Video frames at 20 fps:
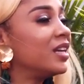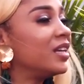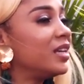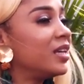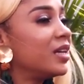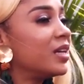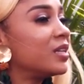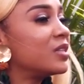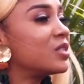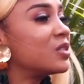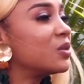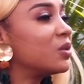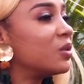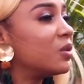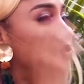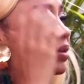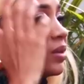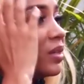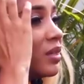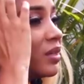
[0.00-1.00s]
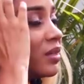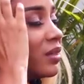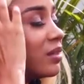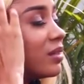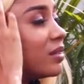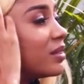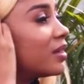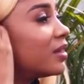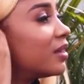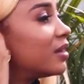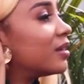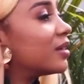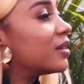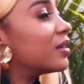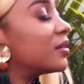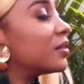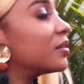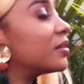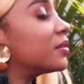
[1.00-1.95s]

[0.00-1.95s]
Yeah, so, so do you yeah. have him,